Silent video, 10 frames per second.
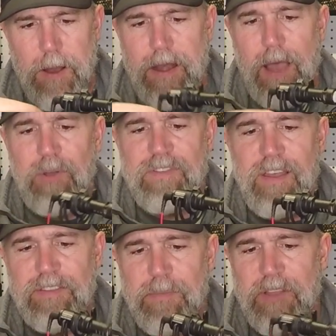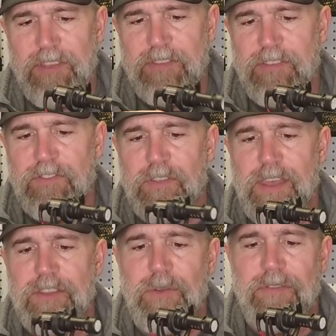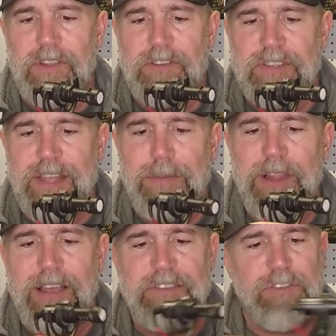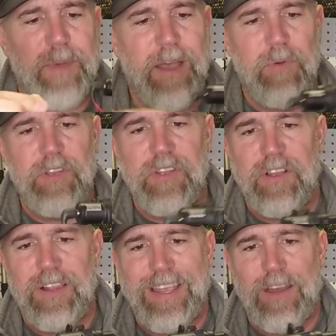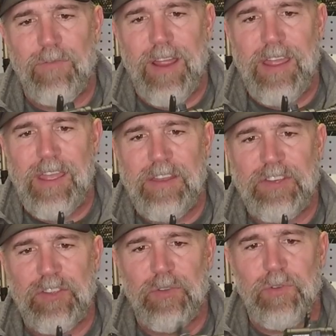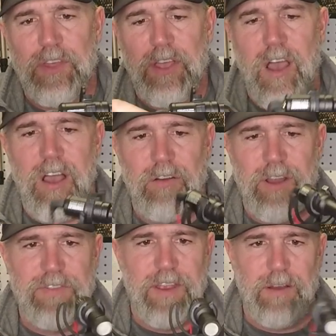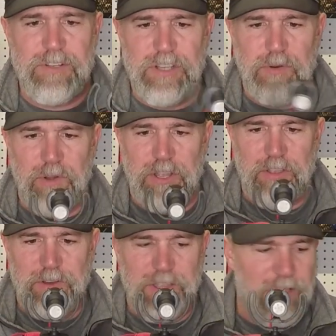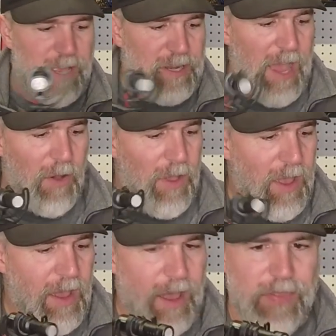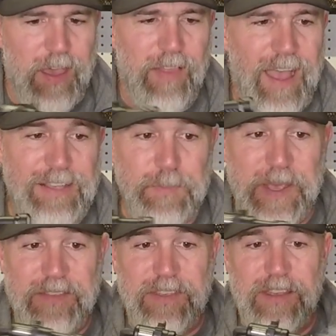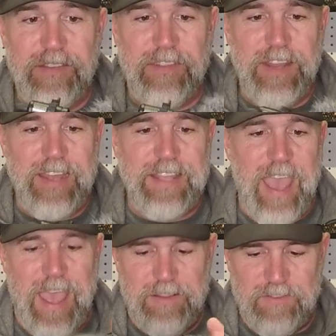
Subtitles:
Now what's nice about this is they do have a little stabilizer spot where you can click it right into the cog right there, which I really, really like. Now, the last piece is the Dead Cat.